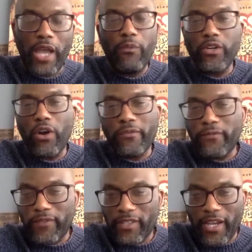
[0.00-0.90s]
I wouldn't go over
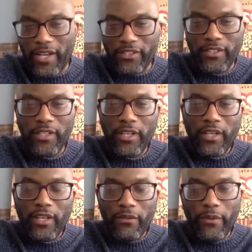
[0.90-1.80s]
50,000
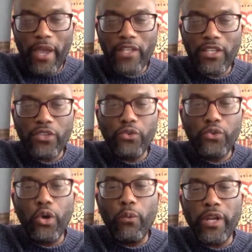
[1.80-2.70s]
range, and you
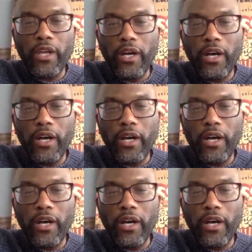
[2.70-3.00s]
do it